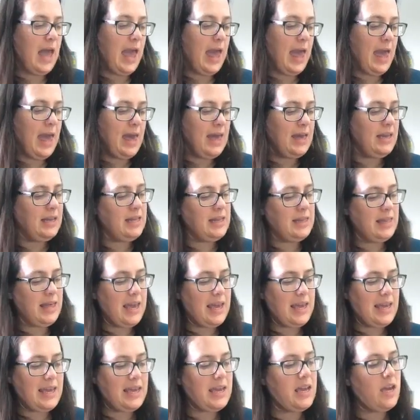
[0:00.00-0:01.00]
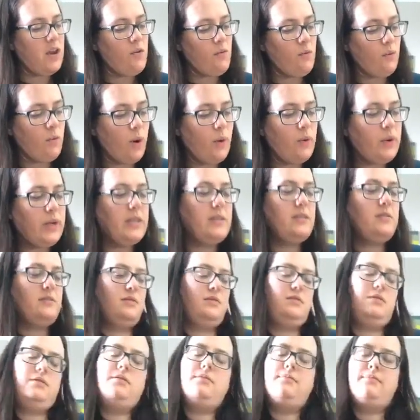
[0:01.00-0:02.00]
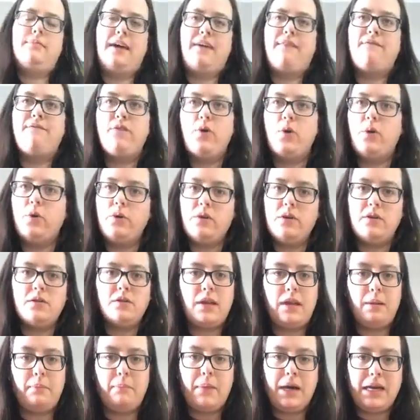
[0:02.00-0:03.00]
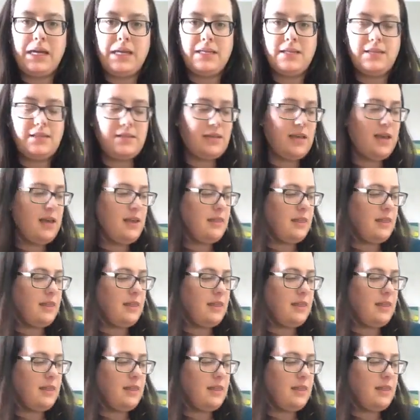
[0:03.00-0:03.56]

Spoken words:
And they eat rodents like voles and mice.